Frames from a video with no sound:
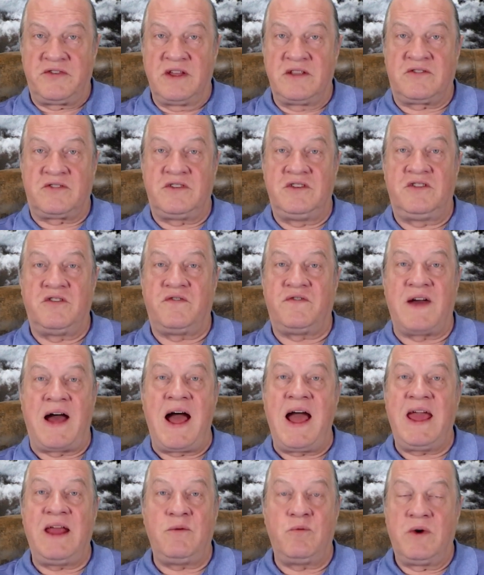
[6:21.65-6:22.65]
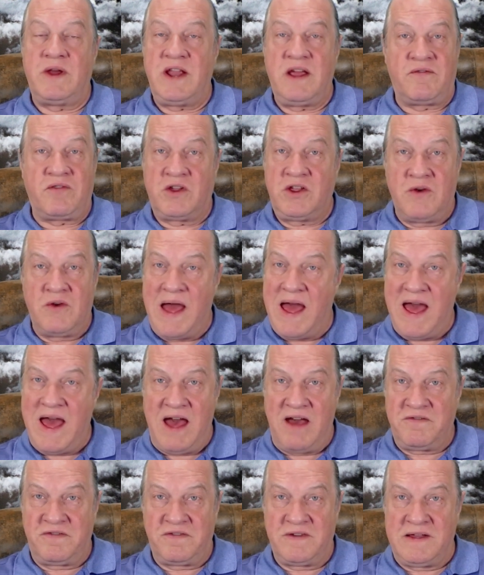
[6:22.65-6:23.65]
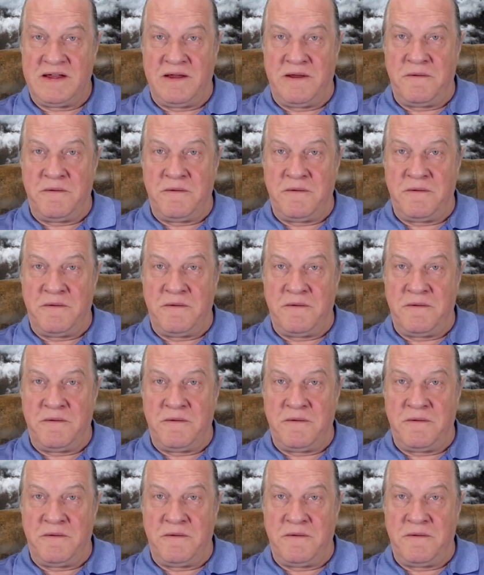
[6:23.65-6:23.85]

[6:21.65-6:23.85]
It's divide whatever you have.